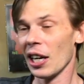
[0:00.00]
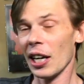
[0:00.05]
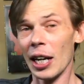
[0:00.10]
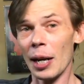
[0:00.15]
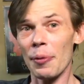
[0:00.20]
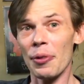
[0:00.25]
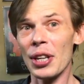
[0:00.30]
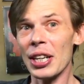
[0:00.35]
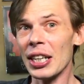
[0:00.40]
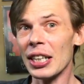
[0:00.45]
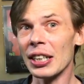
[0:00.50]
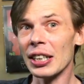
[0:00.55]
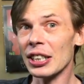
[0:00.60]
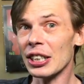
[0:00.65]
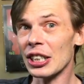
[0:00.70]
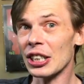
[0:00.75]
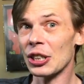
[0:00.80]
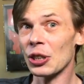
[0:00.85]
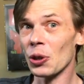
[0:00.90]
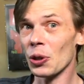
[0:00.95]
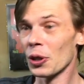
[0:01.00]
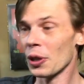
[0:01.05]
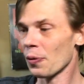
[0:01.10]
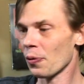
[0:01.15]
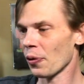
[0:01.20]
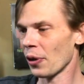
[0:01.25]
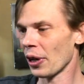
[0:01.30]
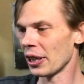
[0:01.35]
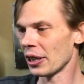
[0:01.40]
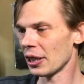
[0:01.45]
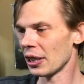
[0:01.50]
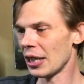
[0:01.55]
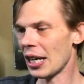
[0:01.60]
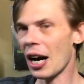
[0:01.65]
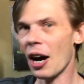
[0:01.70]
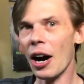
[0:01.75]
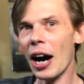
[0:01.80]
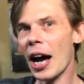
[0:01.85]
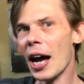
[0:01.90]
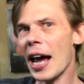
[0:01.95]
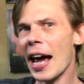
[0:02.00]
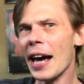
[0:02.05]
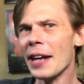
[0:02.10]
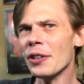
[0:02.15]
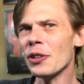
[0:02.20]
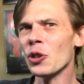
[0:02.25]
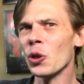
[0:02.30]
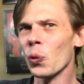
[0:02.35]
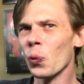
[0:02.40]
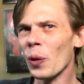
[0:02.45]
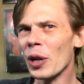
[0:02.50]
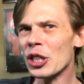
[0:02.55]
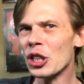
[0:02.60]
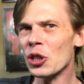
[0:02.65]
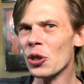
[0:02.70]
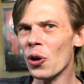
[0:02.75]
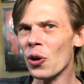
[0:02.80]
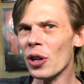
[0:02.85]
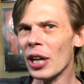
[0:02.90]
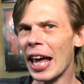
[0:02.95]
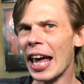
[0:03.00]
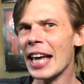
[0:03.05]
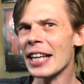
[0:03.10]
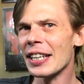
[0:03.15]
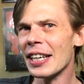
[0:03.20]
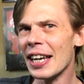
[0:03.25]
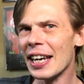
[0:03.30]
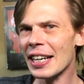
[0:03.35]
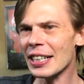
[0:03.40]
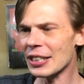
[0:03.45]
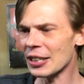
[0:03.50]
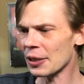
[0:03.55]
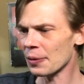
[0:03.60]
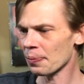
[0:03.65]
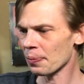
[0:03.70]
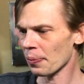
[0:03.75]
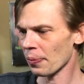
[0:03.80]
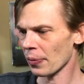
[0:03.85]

I'm thinking this is no different. Now, I had an original NES,